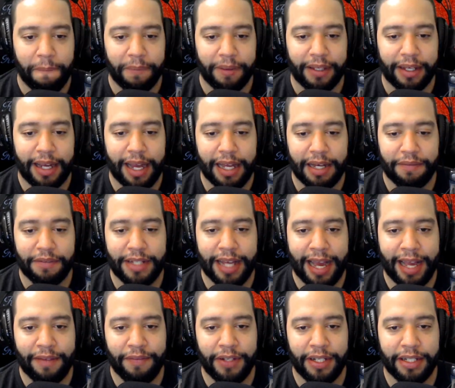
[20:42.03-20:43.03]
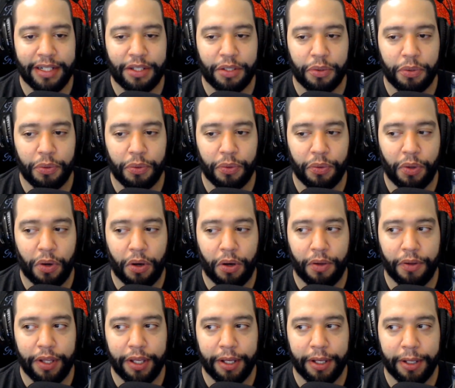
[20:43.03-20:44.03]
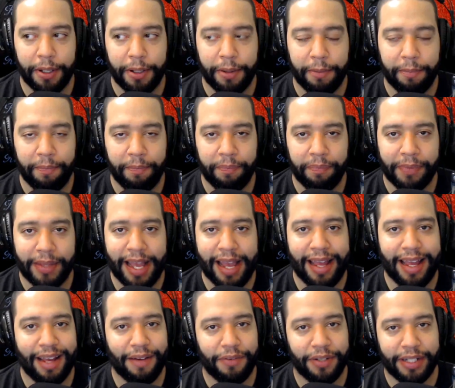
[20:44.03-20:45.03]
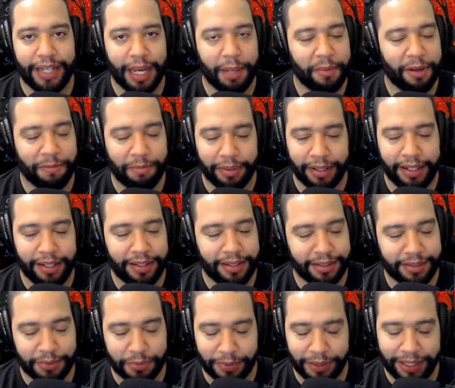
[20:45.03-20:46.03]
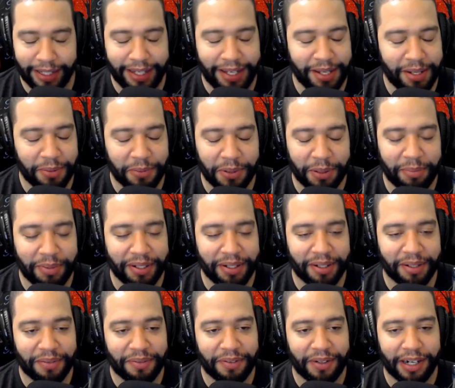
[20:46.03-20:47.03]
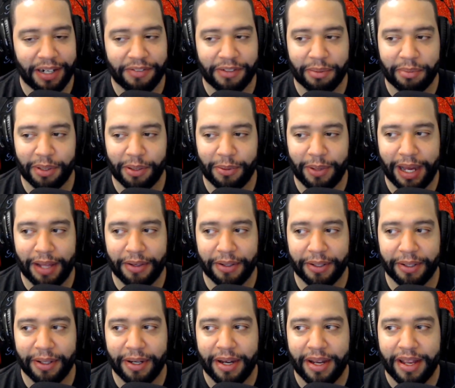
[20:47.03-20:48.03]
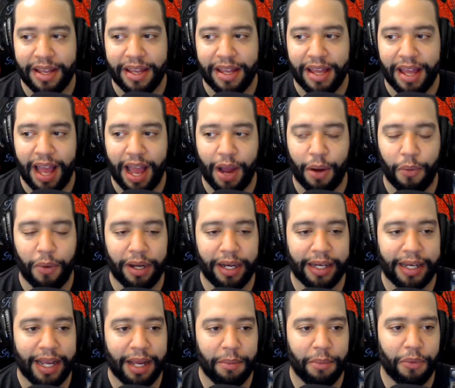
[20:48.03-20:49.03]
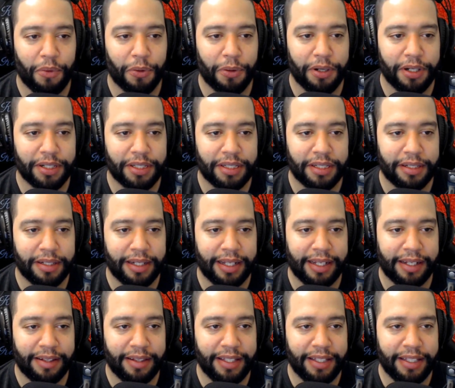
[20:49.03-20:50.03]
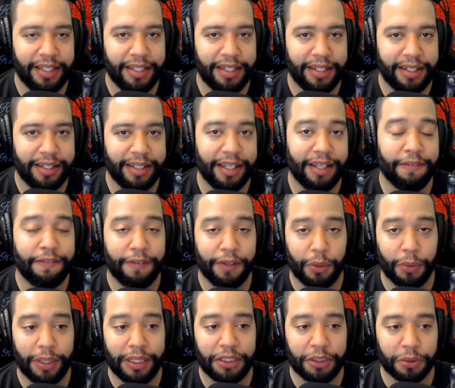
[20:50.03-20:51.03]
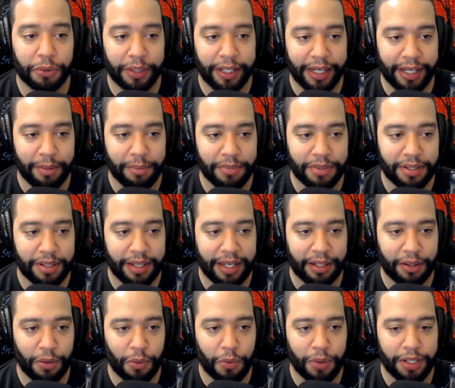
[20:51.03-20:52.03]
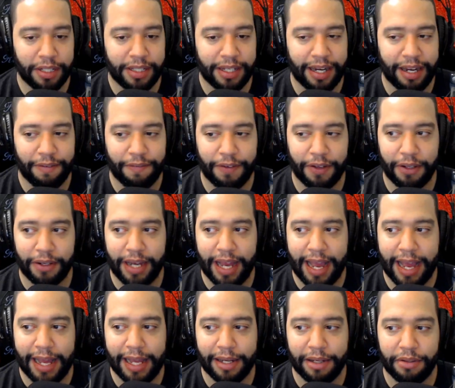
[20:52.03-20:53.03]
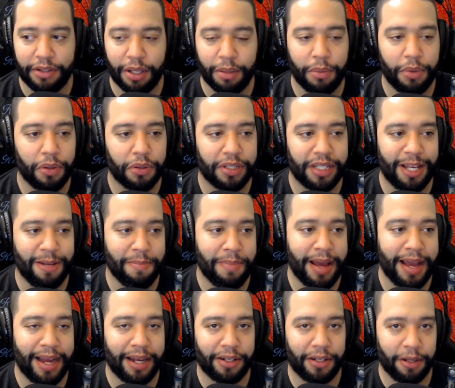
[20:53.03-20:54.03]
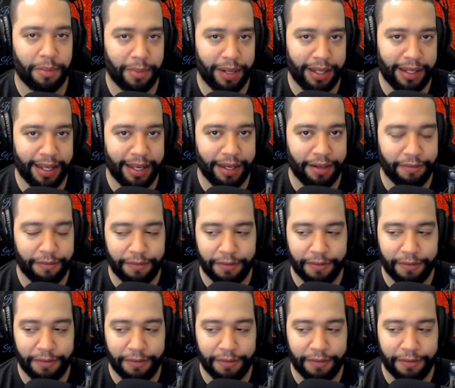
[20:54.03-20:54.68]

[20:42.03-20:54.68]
kind of dive into all the, not every game I've played because we'd be here forever, but rather I want to get more into like the influential games, like the ones that I felt had the most impact on my life.